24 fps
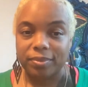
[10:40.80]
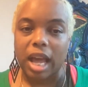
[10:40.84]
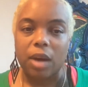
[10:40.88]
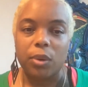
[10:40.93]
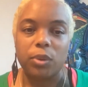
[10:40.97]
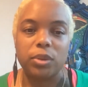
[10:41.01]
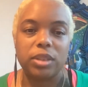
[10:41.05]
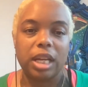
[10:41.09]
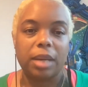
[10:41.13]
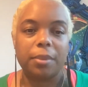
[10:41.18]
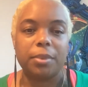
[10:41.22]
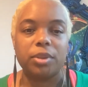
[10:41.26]

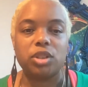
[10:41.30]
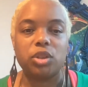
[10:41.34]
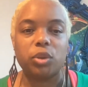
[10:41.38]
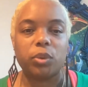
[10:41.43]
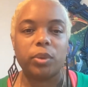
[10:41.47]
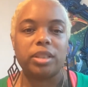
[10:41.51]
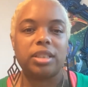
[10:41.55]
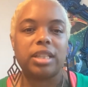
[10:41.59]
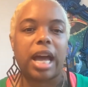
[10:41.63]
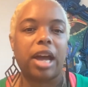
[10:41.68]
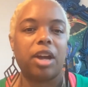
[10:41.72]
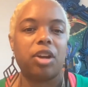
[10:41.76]
I was able to
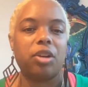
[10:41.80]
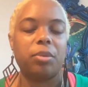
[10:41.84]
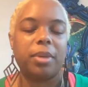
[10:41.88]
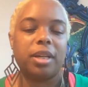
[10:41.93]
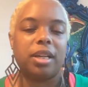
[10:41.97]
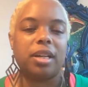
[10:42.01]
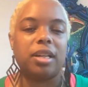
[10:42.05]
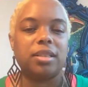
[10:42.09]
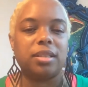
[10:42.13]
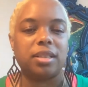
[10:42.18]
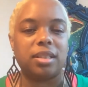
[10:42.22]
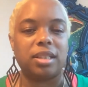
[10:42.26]
retire
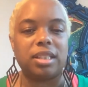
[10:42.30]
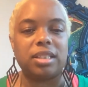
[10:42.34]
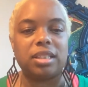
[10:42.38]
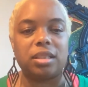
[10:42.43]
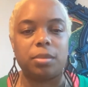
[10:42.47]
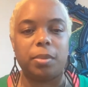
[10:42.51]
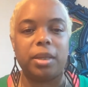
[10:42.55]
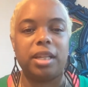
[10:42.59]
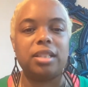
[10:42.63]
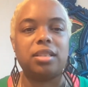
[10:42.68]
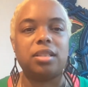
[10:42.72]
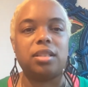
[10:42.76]
because of this
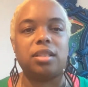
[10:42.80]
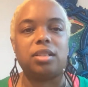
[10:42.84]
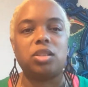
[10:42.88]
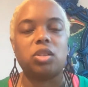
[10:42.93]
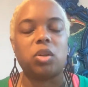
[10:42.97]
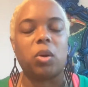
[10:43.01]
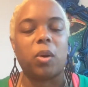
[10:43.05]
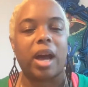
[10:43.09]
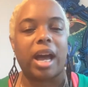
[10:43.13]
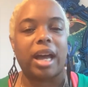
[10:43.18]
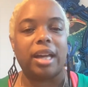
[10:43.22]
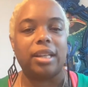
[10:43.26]
business,
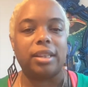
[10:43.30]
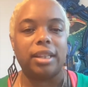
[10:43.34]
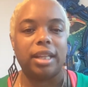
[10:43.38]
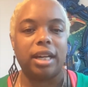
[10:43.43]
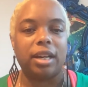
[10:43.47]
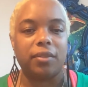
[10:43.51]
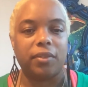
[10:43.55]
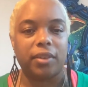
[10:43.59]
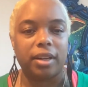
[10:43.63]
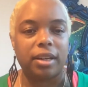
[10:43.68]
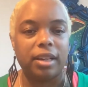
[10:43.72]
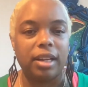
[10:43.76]
so I
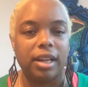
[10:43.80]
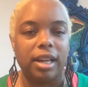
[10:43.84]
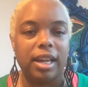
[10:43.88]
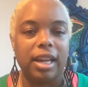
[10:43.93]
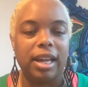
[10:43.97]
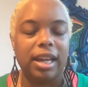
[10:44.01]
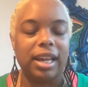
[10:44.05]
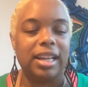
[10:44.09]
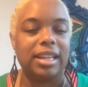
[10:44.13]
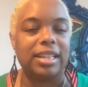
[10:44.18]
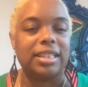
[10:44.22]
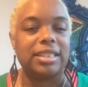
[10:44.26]
love it.
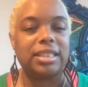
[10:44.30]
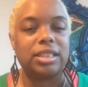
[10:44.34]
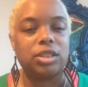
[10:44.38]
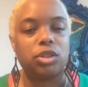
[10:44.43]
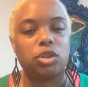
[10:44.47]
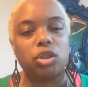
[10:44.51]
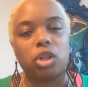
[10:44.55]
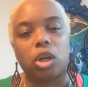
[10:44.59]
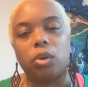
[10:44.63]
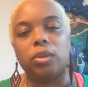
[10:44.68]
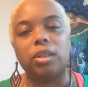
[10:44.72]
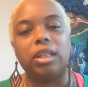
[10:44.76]
It has
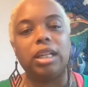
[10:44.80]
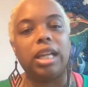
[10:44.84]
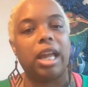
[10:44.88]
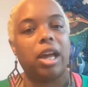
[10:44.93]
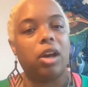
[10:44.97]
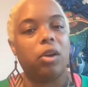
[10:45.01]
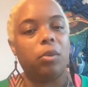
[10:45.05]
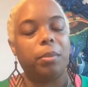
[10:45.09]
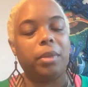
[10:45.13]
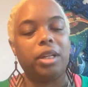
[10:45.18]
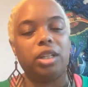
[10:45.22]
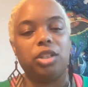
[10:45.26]
totally
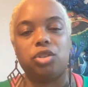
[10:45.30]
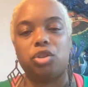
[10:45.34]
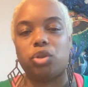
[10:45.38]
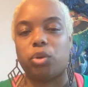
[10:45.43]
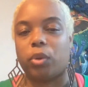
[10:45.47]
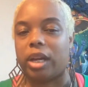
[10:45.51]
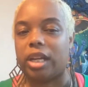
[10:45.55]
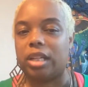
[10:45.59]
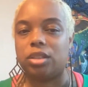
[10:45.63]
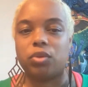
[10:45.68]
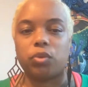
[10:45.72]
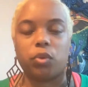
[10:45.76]
helped me
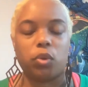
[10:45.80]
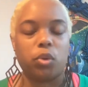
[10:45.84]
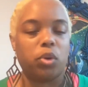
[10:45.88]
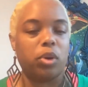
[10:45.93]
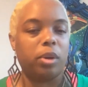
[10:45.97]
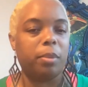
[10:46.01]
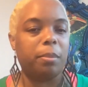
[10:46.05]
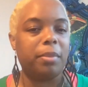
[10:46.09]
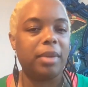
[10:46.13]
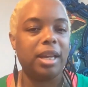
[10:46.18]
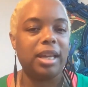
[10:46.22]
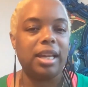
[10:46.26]

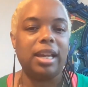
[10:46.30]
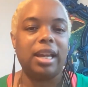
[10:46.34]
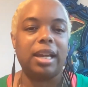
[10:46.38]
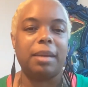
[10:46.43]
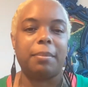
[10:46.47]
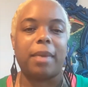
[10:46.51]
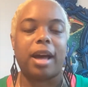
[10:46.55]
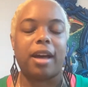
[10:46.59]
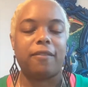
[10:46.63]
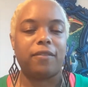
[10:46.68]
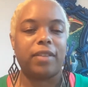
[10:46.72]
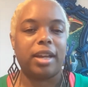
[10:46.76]
transform me
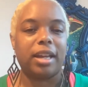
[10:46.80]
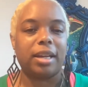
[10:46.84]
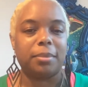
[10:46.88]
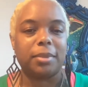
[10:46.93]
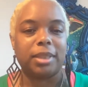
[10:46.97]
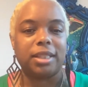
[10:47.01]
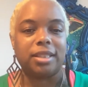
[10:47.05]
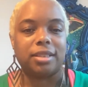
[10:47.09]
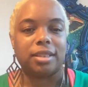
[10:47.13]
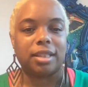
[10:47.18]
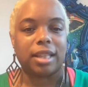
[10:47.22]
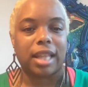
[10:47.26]
and my
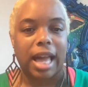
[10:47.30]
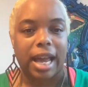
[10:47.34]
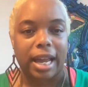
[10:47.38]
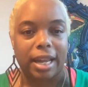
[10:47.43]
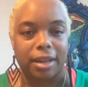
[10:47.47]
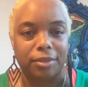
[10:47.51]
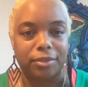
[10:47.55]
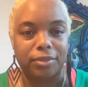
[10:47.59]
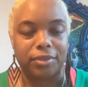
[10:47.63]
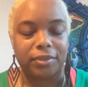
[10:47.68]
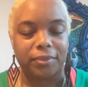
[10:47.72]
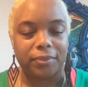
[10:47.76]
family's
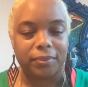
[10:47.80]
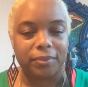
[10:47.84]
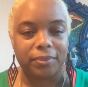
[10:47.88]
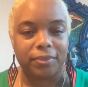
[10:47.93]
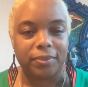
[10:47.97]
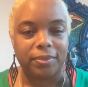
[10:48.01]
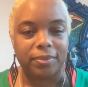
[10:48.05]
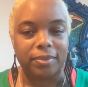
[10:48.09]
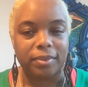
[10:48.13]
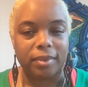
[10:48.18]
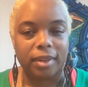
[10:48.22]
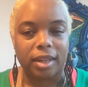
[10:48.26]
life.
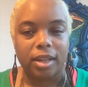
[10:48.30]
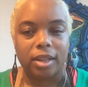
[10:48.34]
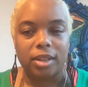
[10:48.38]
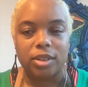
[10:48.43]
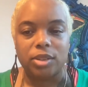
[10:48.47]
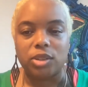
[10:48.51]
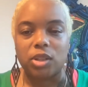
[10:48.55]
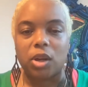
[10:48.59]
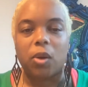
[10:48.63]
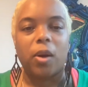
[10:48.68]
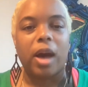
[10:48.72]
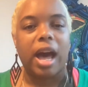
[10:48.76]

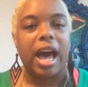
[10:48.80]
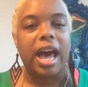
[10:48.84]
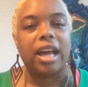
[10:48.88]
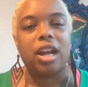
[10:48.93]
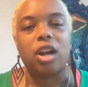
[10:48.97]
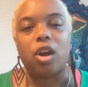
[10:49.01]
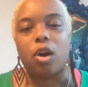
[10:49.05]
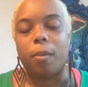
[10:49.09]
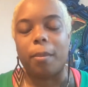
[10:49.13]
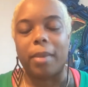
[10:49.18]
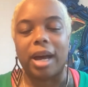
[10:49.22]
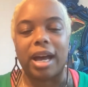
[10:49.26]
So I
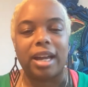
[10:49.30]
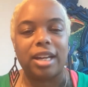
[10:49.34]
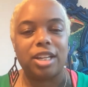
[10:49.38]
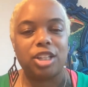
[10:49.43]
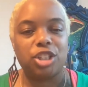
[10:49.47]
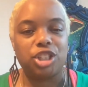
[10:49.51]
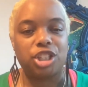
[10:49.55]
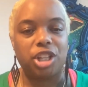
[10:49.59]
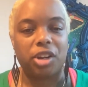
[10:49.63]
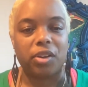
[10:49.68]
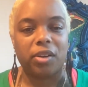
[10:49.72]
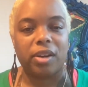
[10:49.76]
don't mind
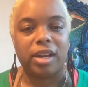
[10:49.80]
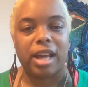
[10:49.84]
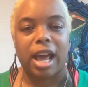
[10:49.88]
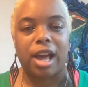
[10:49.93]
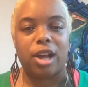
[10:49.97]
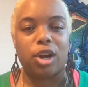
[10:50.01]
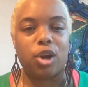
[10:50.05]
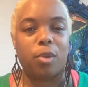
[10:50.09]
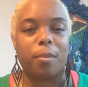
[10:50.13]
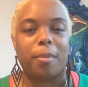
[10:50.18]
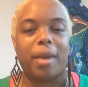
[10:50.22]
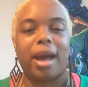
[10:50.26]
sharing. I
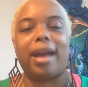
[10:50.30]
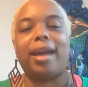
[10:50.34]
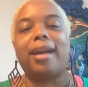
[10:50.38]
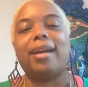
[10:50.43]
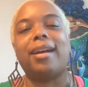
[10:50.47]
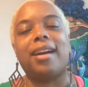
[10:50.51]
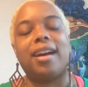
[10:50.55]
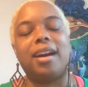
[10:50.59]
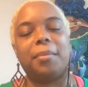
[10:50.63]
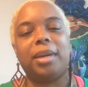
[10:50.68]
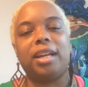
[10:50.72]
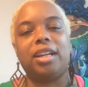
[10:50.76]
don't mind
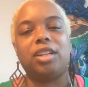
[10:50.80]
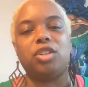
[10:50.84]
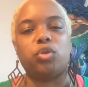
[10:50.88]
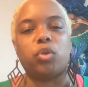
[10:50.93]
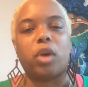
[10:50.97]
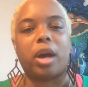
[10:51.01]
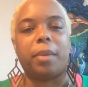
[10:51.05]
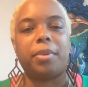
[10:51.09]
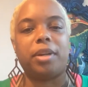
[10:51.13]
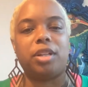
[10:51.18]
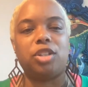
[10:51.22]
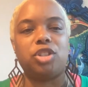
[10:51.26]
coming and
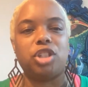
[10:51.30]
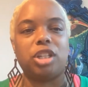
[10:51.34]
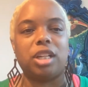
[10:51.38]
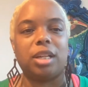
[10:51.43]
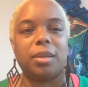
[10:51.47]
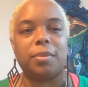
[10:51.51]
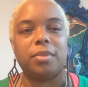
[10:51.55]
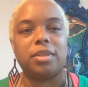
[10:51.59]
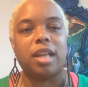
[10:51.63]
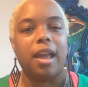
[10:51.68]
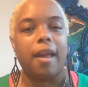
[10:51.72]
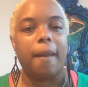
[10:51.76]
dropping
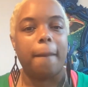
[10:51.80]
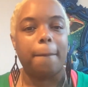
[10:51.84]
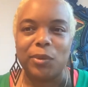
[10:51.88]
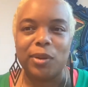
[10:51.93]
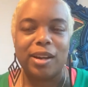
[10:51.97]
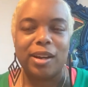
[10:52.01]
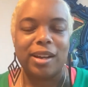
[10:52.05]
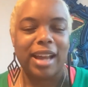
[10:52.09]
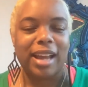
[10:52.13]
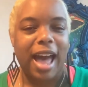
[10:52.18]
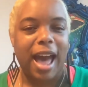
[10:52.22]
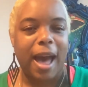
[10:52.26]
gems. We're
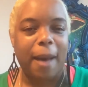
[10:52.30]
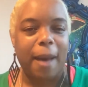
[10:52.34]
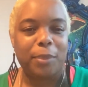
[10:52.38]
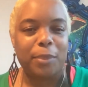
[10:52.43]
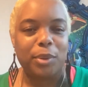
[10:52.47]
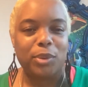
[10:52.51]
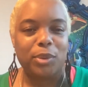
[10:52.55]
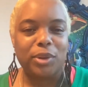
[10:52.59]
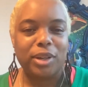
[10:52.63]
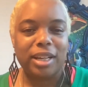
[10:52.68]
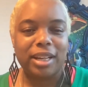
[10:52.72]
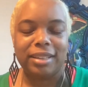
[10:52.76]
going to hop
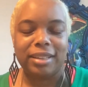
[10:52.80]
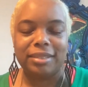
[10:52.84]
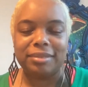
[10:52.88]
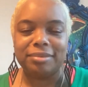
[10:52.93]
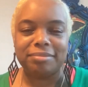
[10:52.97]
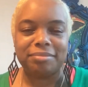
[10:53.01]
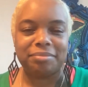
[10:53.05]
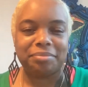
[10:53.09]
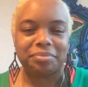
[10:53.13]
on.